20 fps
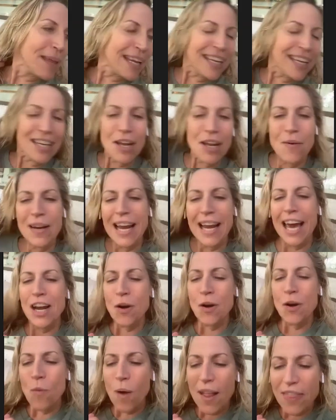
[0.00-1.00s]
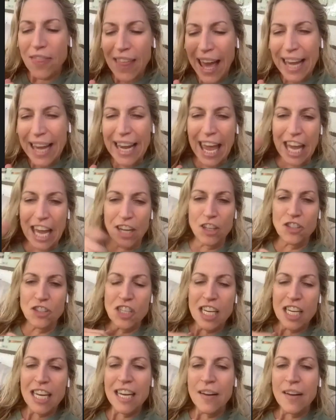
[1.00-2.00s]
like, you know what? I don't want that
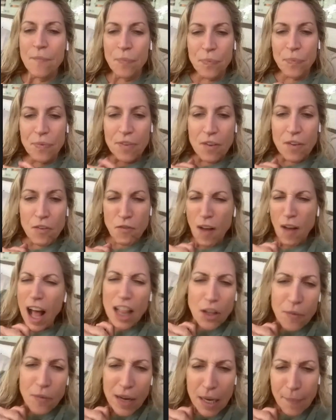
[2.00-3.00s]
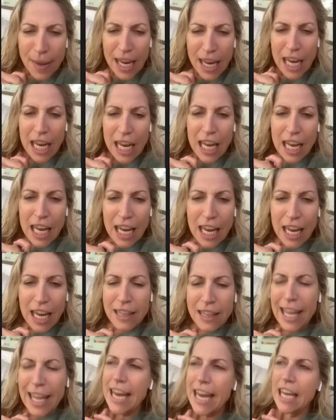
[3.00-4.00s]
energy following me.
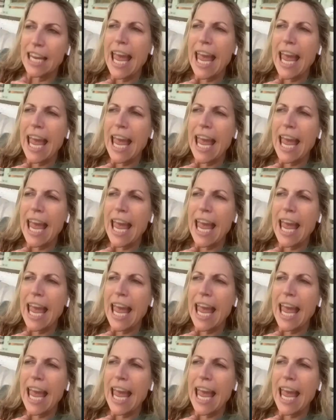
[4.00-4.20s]
Like,